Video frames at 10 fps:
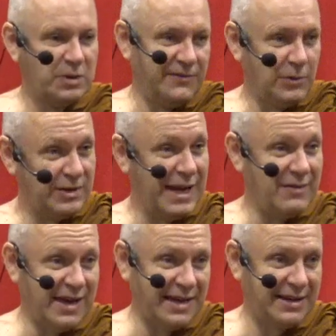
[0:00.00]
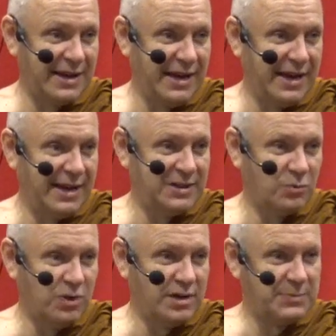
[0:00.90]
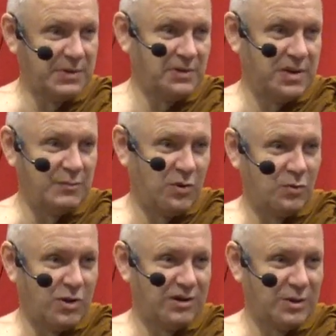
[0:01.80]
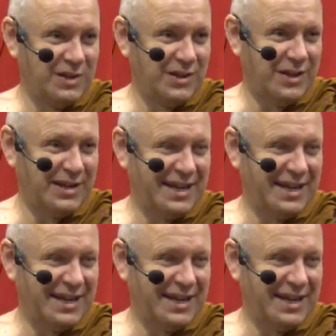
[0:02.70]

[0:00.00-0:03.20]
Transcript: But if you're not an arahant, it's worse because you have more work to be done.